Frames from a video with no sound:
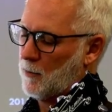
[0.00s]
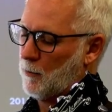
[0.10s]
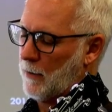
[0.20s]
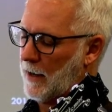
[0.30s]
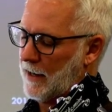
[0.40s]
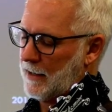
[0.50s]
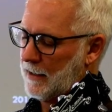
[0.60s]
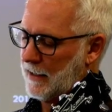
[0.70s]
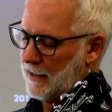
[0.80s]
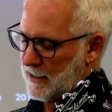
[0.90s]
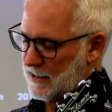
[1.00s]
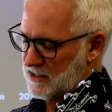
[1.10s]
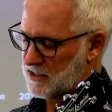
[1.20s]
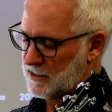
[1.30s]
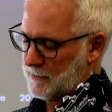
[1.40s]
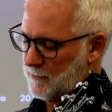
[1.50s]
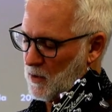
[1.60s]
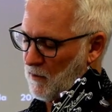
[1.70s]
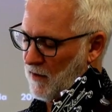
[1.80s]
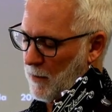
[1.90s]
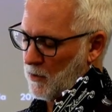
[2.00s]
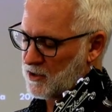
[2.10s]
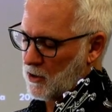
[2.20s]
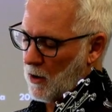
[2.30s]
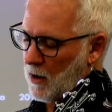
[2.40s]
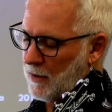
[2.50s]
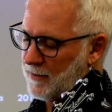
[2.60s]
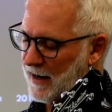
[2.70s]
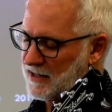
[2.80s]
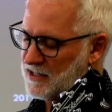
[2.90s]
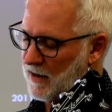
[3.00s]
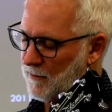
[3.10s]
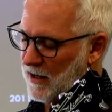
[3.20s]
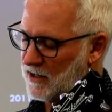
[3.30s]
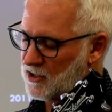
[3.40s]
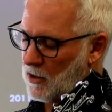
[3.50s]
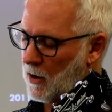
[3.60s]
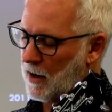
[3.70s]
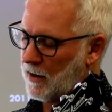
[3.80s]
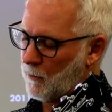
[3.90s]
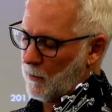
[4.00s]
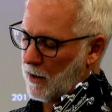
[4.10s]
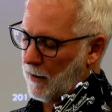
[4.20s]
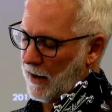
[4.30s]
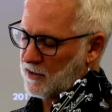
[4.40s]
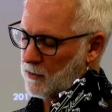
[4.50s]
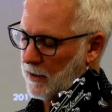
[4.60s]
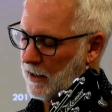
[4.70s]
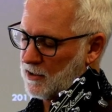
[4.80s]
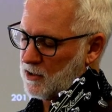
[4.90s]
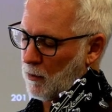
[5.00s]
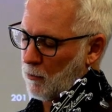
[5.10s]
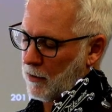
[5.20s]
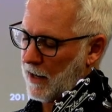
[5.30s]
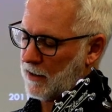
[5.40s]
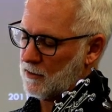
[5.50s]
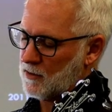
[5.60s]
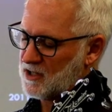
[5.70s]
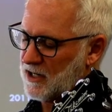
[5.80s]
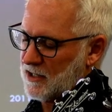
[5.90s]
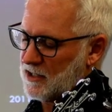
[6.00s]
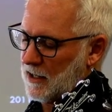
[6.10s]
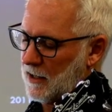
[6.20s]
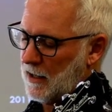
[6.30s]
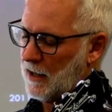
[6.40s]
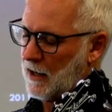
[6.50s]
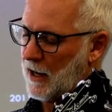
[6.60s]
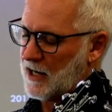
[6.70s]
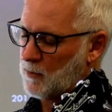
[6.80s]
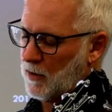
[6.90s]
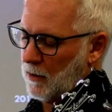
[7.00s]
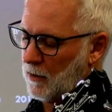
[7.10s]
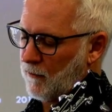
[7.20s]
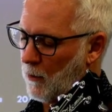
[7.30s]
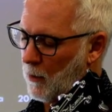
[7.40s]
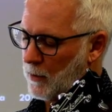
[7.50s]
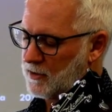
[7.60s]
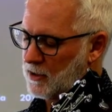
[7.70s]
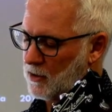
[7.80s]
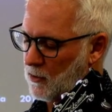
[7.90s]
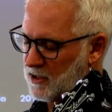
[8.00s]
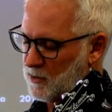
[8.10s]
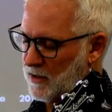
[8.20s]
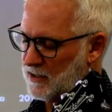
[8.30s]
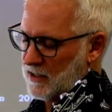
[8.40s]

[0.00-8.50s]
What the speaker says: but it is. November is gone, Thanksgiving is gone, and we are entering into a brand new season as we look forward to Christmas.